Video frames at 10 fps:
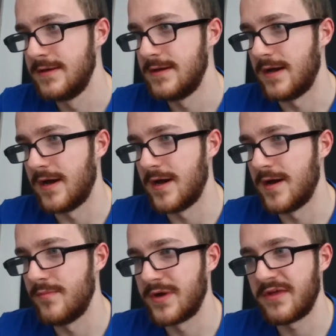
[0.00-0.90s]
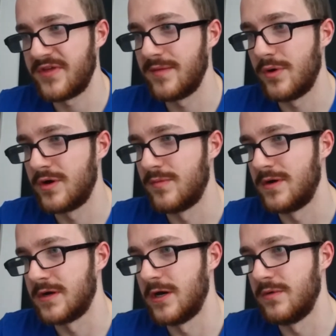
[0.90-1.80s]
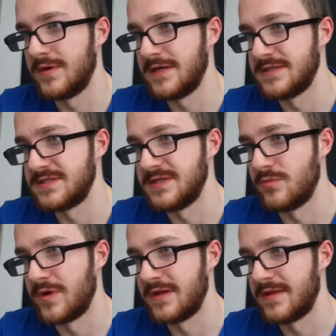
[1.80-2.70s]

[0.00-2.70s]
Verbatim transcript: Um, but I think Pokemon Go is the winner